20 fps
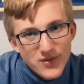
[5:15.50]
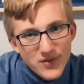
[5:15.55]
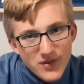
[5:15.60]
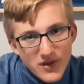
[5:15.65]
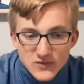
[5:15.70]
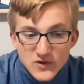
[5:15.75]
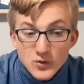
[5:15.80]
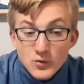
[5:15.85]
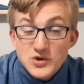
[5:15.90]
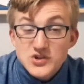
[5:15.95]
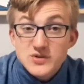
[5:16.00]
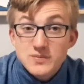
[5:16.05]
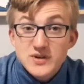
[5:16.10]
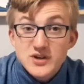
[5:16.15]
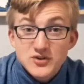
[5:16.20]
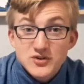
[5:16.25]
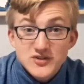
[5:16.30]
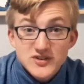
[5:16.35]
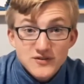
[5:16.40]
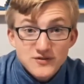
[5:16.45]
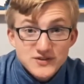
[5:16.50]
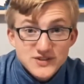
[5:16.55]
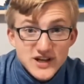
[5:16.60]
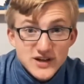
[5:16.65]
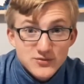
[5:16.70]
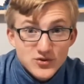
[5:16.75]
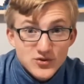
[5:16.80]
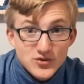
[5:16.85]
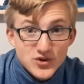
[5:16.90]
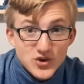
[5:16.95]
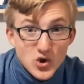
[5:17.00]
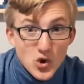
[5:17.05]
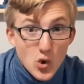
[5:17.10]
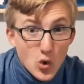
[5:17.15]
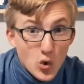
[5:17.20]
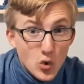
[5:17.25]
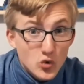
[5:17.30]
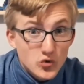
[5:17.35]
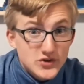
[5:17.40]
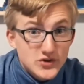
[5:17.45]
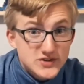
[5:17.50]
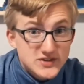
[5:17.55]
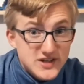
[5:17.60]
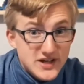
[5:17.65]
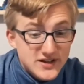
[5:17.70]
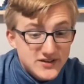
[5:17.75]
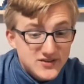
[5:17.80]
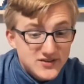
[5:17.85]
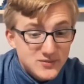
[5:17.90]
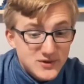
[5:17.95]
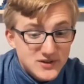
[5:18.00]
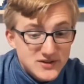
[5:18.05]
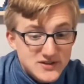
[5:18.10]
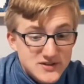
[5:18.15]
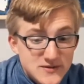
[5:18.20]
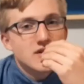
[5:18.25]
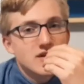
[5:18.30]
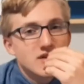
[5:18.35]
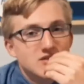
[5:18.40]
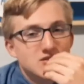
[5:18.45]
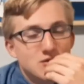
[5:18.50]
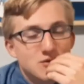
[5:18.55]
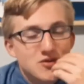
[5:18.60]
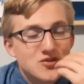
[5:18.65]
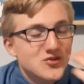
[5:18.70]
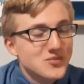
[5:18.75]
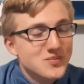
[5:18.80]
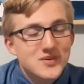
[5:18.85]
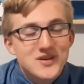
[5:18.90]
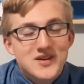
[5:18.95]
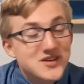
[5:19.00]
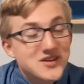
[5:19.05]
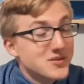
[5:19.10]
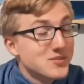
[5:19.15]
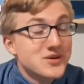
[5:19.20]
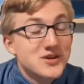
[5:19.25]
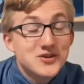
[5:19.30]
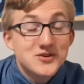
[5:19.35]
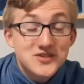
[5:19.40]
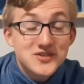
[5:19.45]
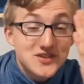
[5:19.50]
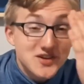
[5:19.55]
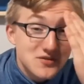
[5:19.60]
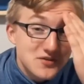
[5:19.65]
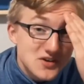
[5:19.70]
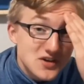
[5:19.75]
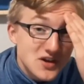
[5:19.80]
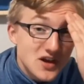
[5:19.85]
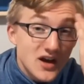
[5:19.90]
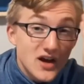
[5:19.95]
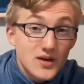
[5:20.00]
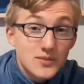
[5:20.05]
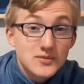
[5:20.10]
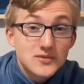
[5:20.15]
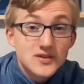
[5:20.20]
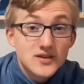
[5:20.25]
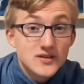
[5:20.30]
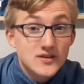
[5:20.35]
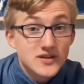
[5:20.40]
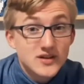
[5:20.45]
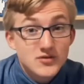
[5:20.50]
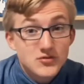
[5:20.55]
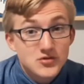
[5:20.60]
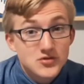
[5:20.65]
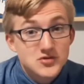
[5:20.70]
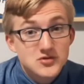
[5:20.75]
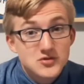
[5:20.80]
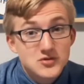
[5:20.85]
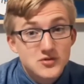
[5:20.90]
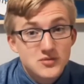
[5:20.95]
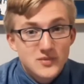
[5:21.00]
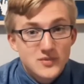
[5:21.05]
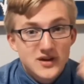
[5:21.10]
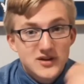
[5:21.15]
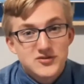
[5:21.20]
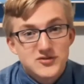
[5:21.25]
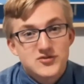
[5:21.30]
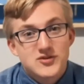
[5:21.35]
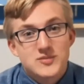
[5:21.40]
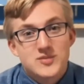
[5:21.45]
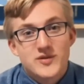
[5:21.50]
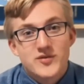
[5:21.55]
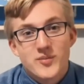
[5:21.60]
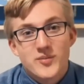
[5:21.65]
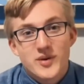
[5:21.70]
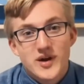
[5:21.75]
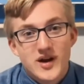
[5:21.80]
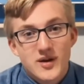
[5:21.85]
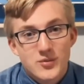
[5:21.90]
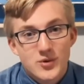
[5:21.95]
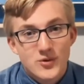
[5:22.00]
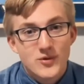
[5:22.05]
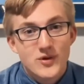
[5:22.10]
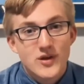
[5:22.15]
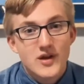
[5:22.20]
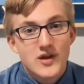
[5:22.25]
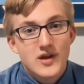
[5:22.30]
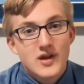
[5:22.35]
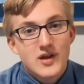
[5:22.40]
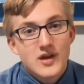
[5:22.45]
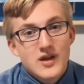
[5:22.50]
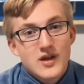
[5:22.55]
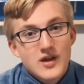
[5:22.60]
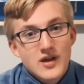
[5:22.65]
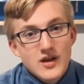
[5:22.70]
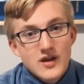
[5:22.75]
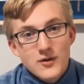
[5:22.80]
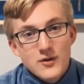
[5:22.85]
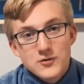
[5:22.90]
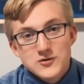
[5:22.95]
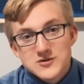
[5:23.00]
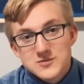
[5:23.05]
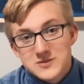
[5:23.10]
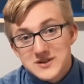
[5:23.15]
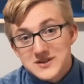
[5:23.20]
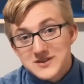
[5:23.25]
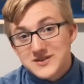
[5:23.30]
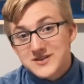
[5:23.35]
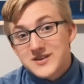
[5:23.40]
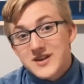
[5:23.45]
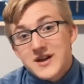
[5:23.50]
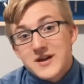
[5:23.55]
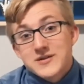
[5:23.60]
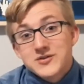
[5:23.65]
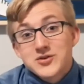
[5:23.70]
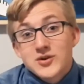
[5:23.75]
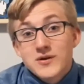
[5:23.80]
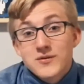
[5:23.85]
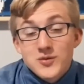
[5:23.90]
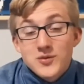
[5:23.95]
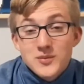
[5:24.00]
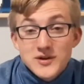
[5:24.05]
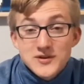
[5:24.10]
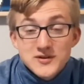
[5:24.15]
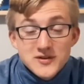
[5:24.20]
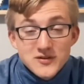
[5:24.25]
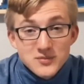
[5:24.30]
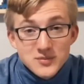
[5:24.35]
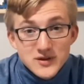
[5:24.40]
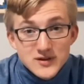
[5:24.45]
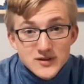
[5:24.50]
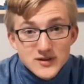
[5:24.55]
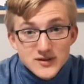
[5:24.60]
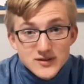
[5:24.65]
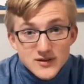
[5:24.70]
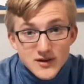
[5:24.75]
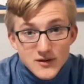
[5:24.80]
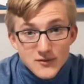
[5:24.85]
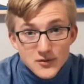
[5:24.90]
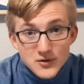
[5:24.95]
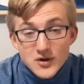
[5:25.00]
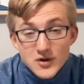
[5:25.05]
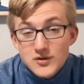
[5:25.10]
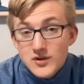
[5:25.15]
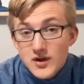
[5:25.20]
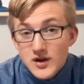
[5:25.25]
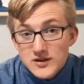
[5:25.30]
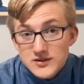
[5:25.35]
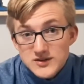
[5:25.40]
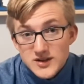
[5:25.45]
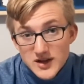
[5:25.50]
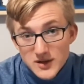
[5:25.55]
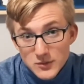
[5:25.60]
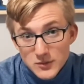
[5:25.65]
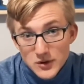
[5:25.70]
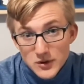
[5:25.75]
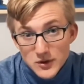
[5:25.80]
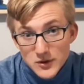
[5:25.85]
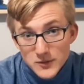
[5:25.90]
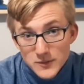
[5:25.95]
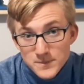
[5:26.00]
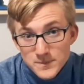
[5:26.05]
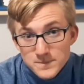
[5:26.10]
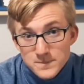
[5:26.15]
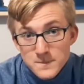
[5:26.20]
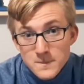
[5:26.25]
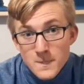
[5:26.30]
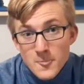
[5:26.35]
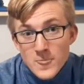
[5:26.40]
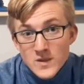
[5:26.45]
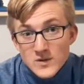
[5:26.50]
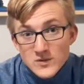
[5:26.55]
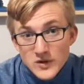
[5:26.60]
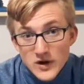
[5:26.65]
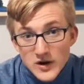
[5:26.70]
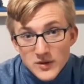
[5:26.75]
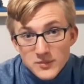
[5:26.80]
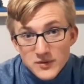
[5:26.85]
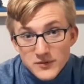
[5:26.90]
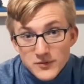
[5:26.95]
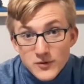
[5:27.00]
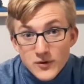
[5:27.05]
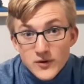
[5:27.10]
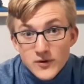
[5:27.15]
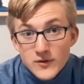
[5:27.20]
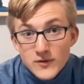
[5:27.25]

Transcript: which appears 7 times in the Old Testament. So it appears 7 times in the original manuscript of the Bible, which means that sulfur must have been discovered a long time ago, long before